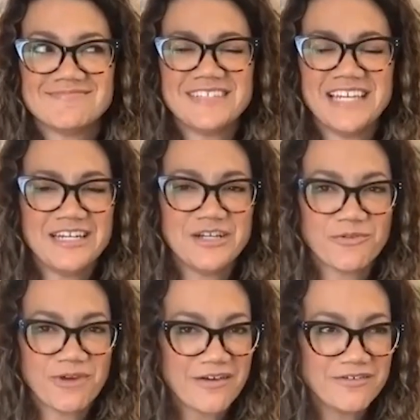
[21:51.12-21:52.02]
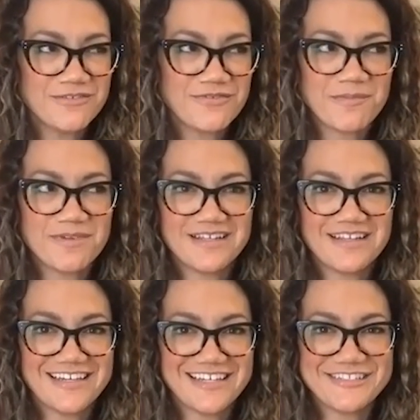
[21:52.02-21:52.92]
dating around if I'm going to
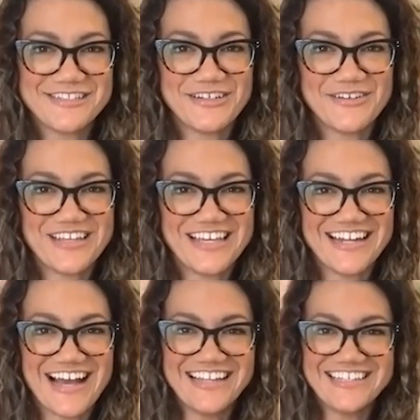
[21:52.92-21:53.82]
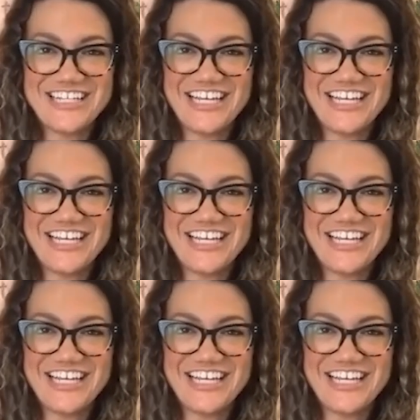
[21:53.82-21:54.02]
like continue the analogy.